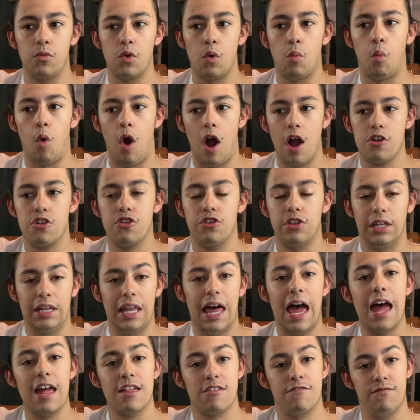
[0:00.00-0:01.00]
watch the
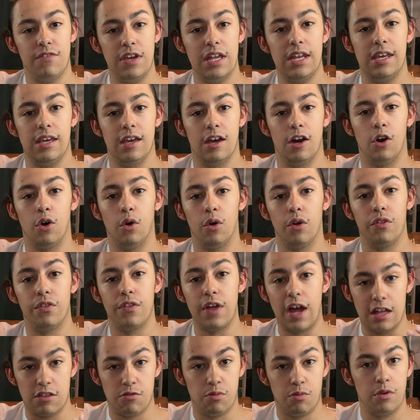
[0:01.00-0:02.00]
last video,
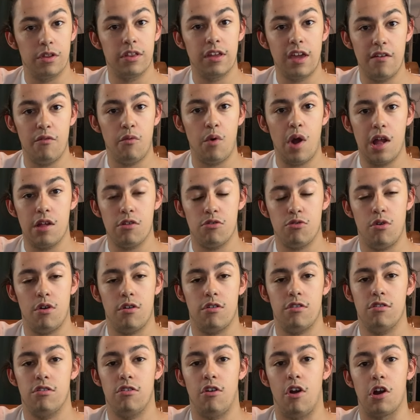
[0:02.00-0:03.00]
that's where the giveaway
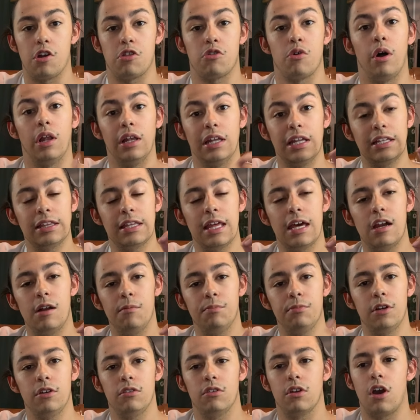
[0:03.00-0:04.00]
instructions are. So I'll link that up
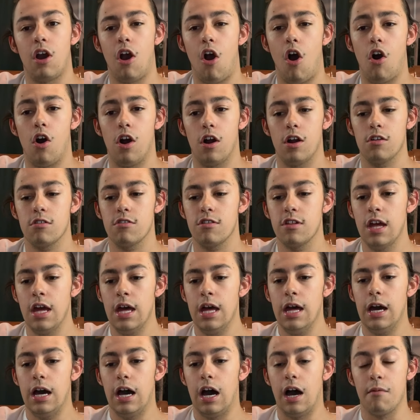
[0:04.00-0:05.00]
there in the cards.
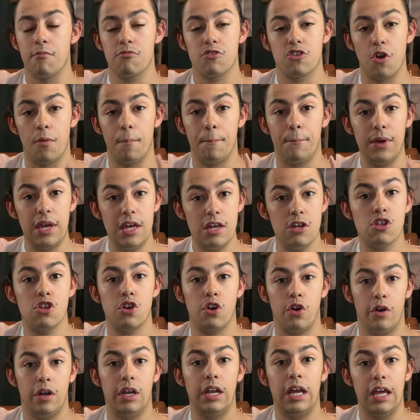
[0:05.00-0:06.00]
So be
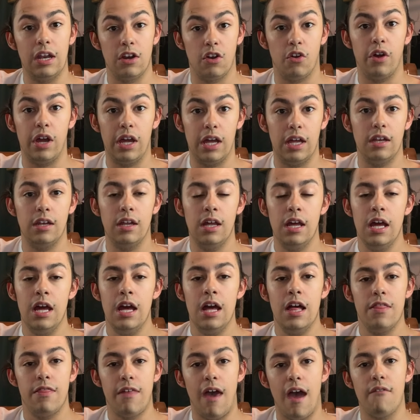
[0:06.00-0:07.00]
sure and enter in
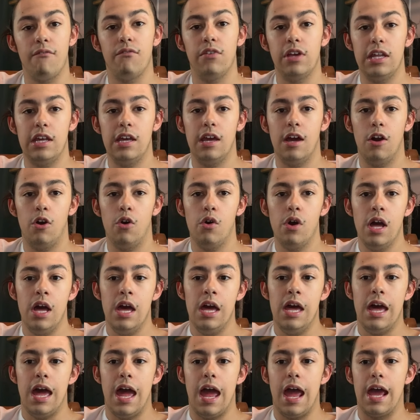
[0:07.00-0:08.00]
that video.
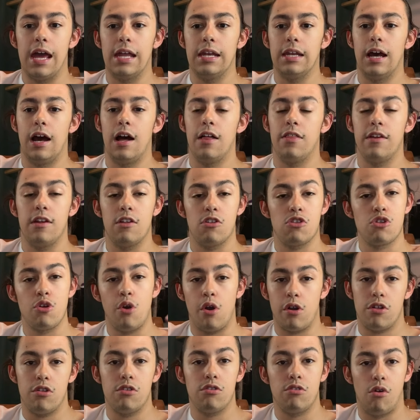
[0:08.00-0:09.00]
And the
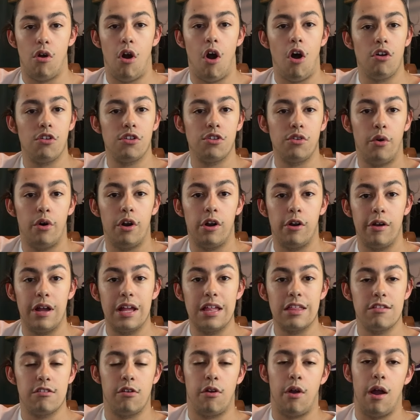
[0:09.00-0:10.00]
instructions are also on our
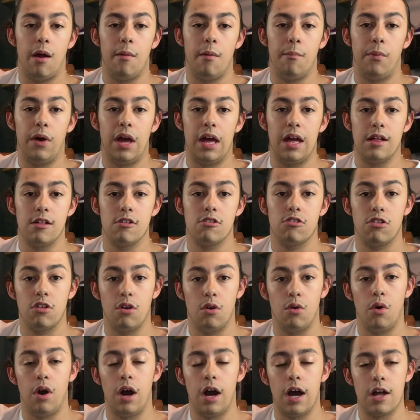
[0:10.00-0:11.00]
Instagram page.
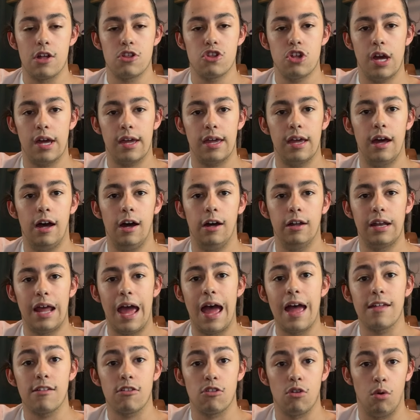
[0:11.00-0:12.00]
So check out
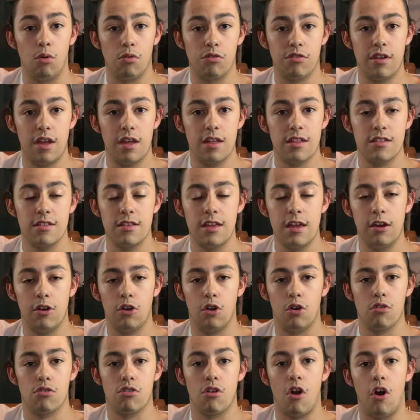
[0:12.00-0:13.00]
at Soul State
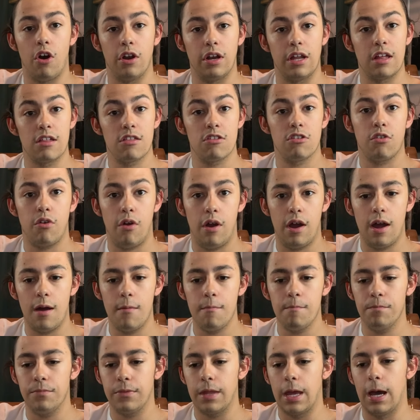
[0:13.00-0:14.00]
Sneakers on
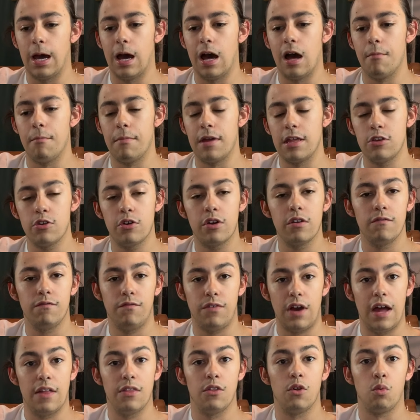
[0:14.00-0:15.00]
Instagram, and you can
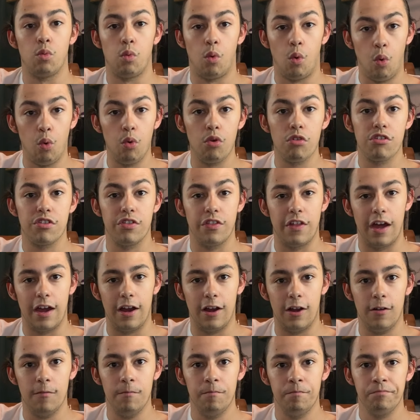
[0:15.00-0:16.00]
find the rules
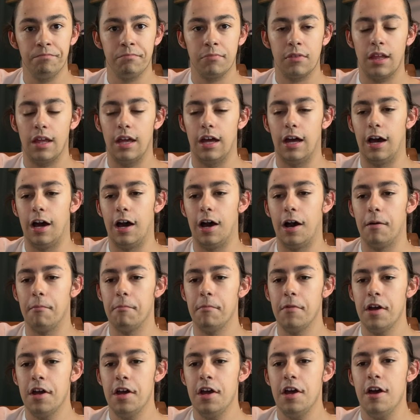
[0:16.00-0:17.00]
there. But
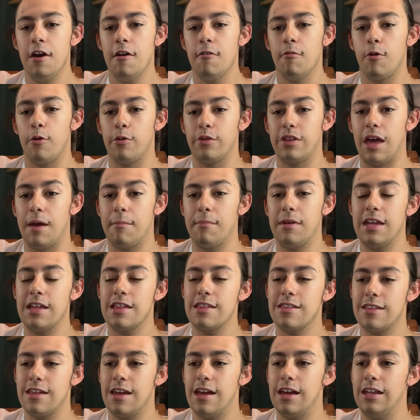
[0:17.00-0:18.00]
with that being
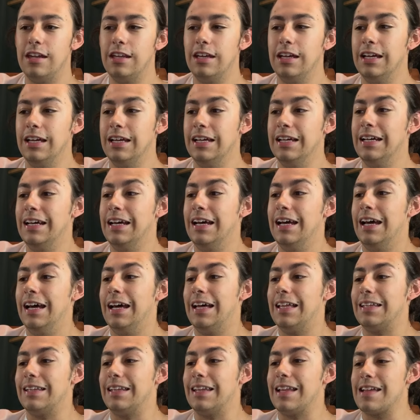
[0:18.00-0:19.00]
said,
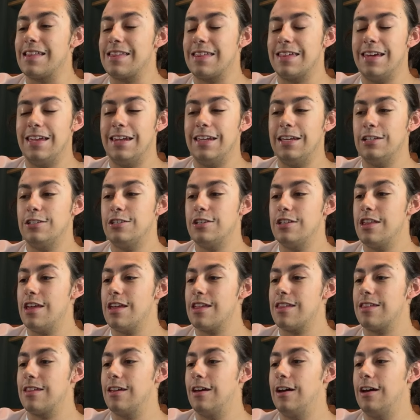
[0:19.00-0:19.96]
let's get into this